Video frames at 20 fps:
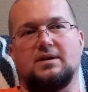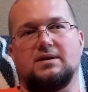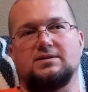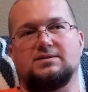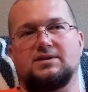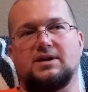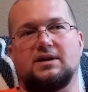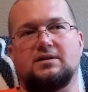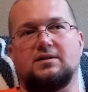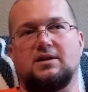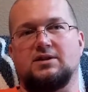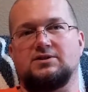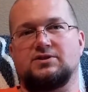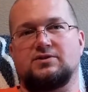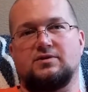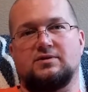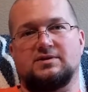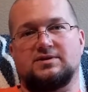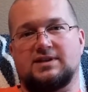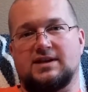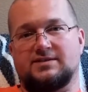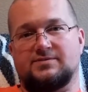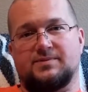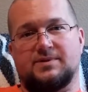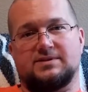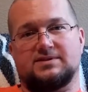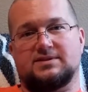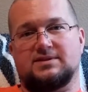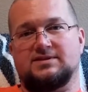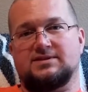psychological
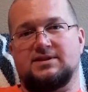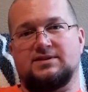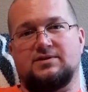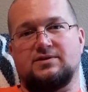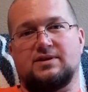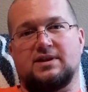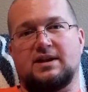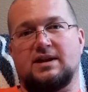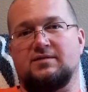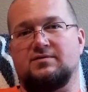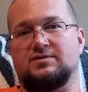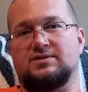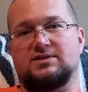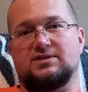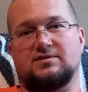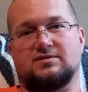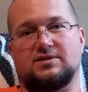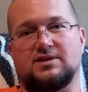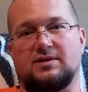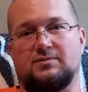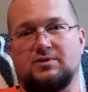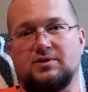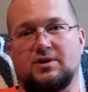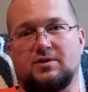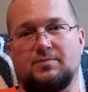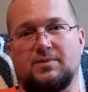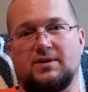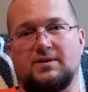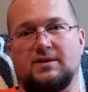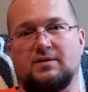assessments, because they do that every single time you
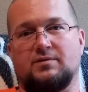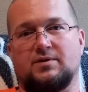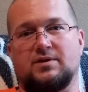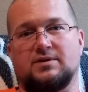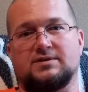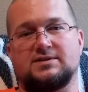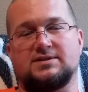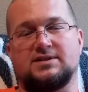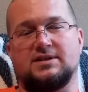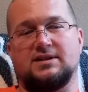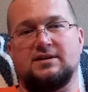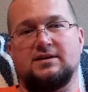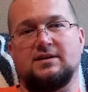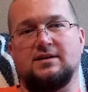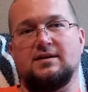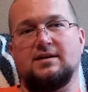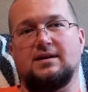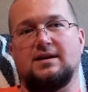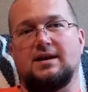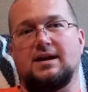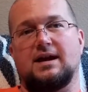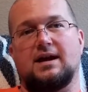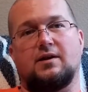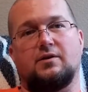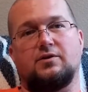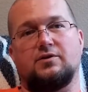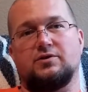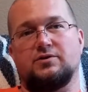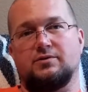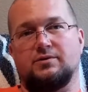come in. They want to see how
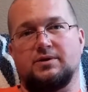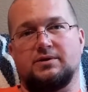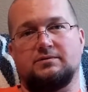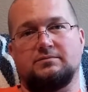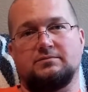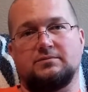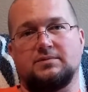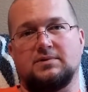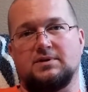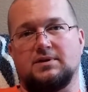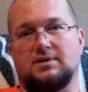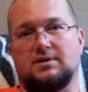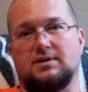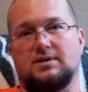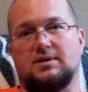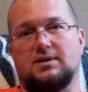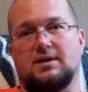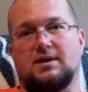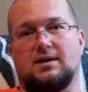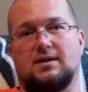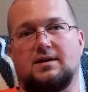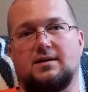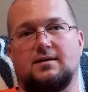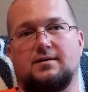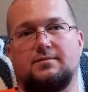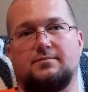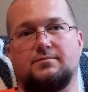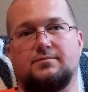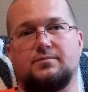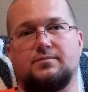you're doing,
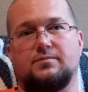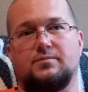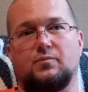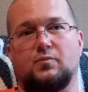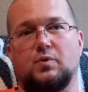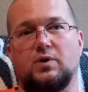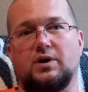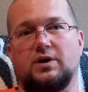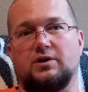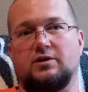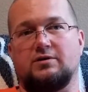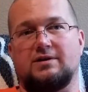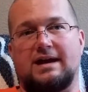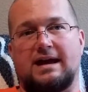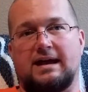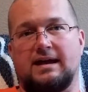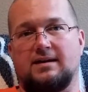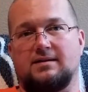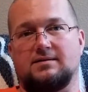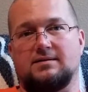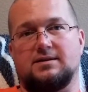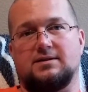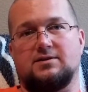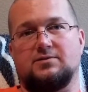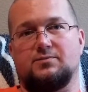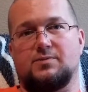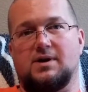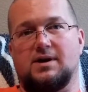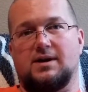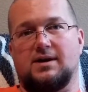where you're at in
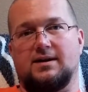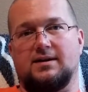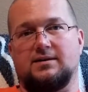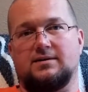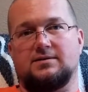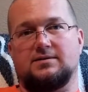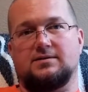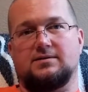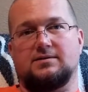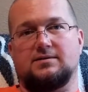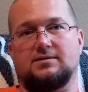your mind,